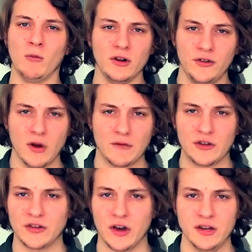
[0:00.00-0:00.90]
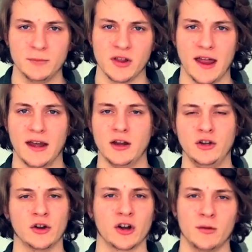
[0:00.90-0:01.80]
once you have a study plan,
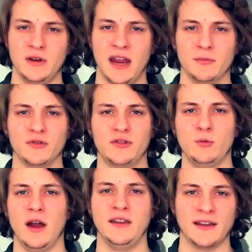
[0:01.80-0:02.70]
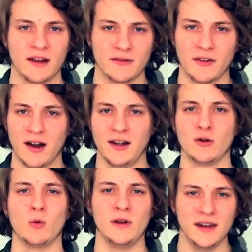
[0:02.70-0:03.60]
you're going to be able to identify
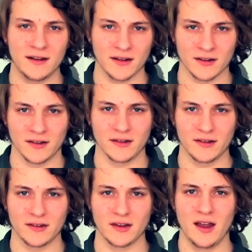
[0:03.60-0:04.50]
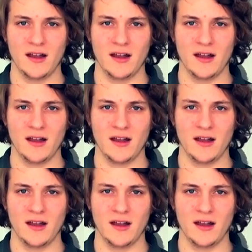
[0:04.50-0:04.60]
your weaknesses.